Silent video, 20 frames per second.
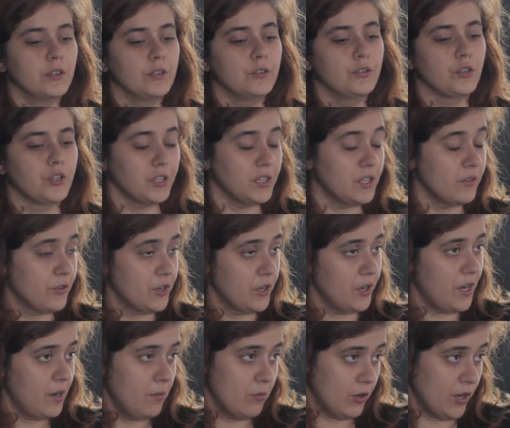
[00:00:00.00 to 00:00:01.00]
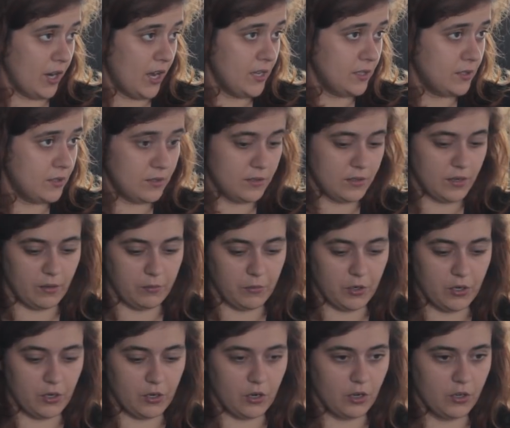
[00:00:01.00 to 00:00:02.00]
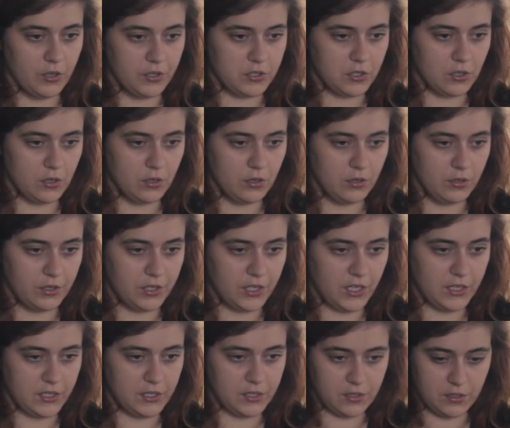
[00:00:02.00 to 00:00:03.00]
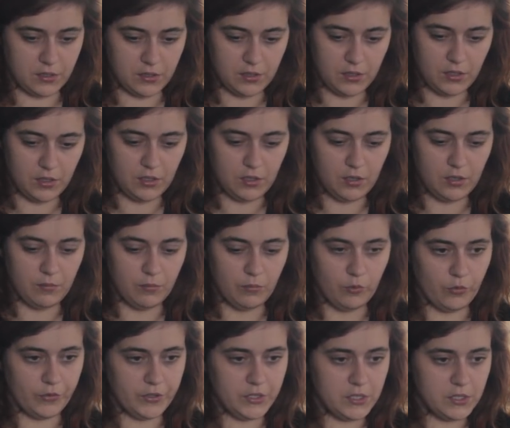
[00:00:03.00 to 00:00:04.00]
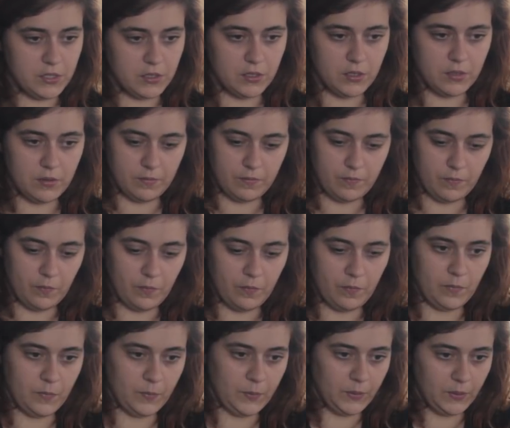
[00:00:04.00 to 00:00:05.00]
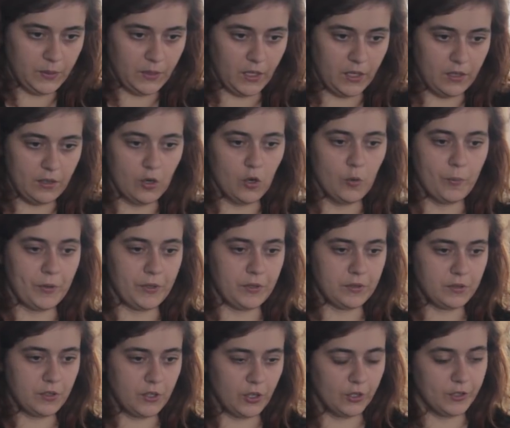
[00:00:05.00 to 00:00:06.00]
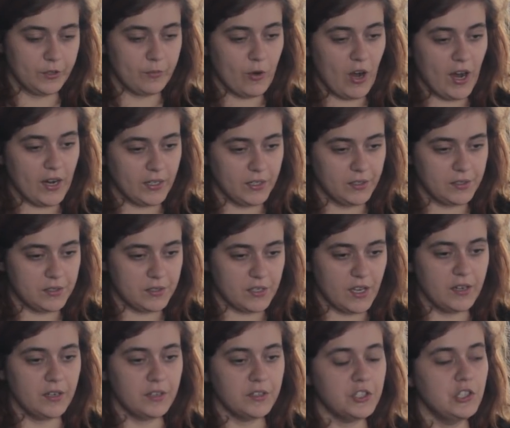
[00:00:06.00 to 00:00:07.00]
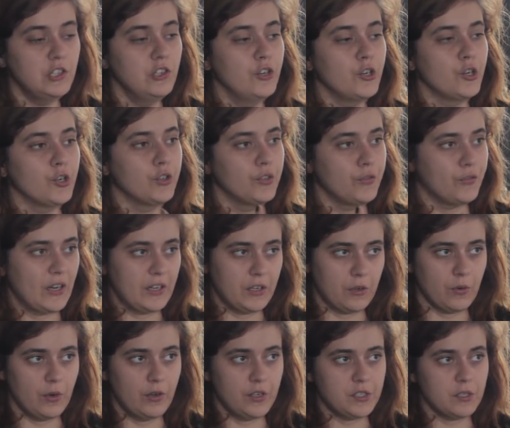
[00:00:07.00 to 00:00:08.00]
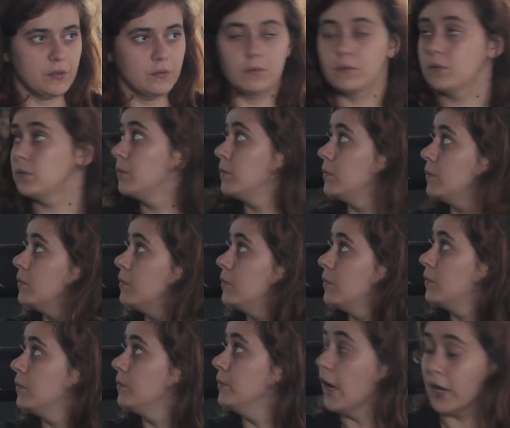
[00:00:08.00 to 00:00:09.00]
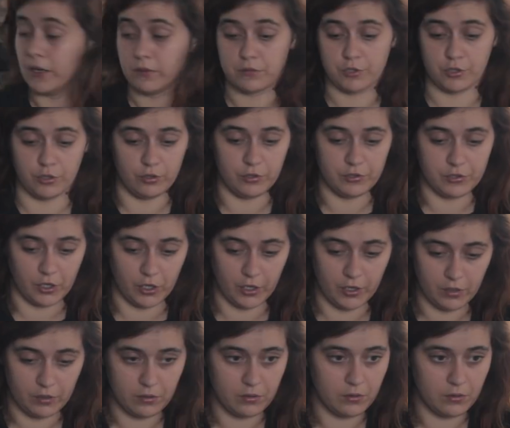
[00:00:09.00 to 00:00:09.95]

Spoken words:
you can give it a name or not. I'm going to call it get movies. Then open curly brackets, and in here you define the queries. Yeah, sure, sorry.